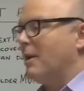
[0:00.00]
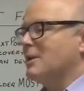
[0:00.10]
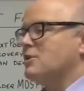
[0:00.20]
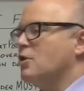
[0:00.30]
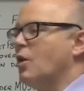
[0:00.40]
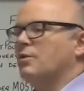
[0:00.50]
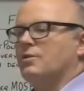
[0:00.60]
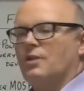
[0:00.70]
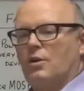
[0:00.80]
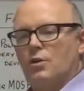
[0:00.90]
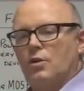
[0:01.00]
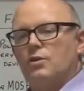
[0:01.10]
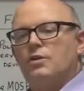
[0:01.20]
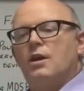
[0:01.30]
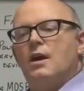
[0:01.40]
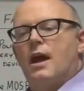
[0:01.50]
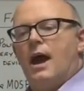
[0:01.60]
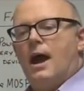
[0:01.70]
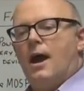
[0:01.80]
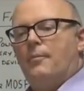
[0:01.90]
but it's not so good
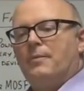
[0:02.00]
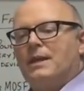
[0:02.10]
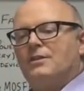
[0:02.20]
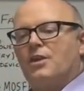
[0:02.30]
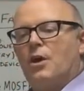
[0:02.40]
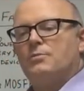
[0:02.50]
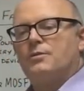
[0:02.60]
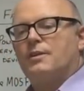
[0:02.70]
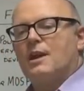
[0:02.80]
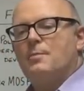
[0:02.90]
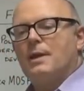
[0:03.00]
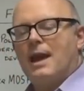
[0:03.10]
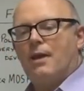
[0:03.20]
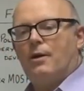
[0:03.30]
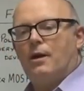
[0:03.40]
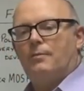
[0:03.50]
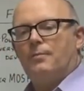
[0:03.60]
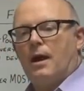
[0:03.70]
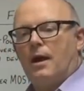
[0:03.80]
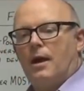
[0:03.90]
in terms of keeping
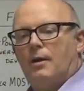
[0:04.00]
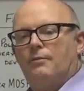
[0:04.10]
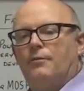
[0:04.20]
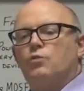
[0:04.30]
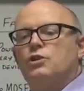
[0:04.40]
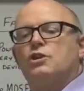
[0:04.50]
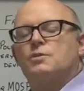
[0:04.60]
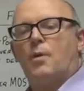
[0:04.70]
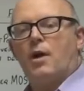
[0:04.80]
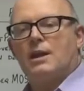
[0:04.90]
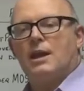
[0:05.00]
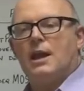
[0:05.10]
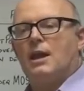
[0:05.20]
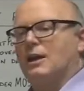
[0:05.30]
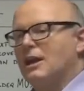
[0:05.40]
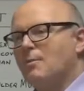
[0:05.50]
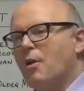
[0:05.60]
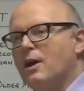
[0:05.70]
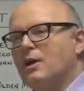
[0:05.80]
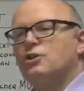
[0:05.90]
our voltage spiking and
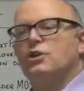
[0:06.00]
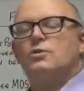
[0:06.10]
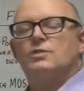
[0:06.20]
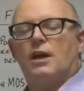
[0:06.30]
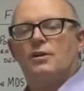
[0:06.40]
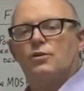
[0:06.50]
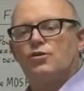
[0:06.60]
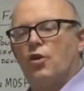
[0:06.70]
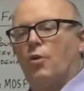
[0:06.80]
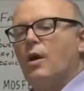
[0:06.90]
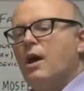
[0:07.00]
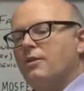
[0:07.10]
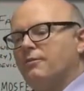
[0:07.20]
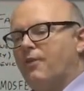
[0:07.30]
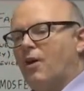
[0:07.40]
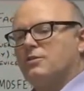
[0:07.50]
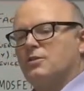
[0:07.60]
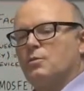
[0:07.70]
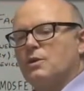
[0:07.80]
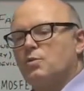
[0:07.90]
EMI issues under control. The
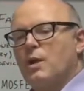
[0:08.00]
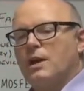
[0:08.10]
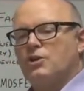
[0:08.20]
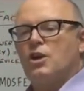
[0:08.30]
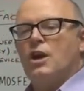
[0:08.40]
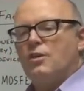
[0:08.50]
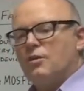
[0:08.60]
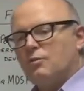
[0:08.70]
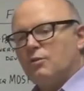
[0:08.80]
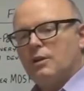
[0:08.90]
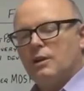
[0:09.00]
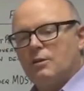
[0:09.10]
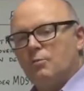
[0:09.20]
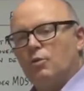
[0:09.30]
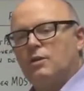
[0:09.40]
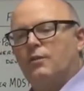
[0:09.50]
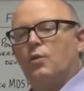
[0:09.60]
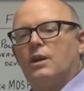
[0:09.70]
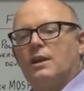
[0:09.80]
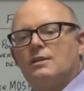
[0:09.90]
faster we switch, the more
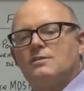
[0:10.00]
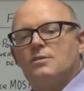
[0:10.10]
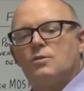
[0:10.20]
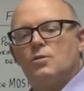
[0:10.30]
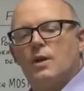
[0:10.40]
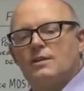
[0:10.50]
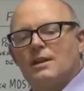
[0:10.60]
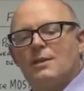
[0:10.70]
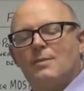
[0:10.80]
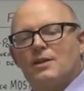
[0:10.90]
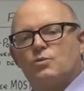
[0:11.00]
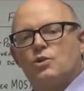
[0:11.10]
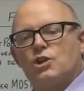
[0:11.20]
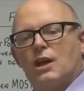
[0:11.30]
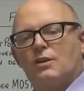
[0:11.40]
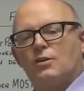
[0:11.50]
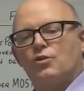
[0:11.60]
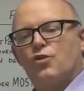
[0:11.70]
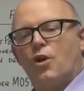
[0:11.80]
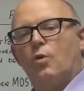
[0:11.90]
difficult it is to keep that switching under
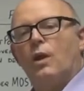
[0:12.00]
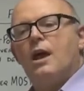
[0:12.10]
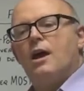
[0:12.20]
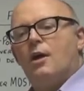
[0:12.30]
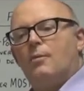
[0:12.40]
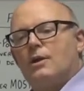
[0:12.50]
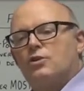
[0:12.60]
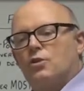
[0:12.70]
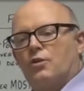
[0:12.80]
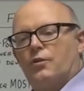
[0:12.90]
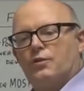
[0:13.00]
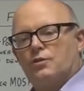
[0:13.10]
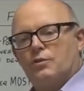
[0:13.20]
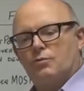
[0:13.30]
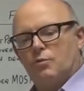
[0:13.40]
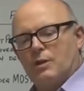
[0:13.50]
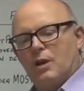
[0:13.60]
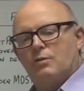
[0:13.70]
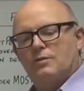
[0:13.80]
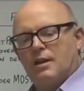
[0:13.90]
control and make sure that we
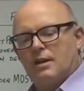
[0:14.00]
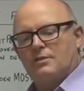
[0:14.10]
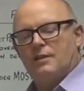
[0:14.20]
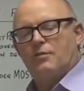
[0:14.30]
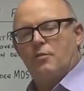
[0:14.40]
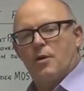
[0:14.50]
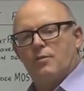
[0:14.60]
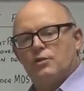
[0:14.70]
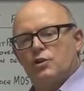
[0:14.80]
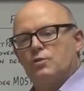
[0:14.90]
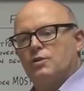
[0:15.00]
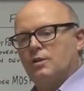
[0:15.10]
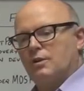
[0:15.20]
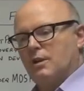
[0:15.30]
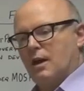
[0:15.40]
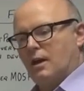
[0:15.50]
don't suffer from overshoot and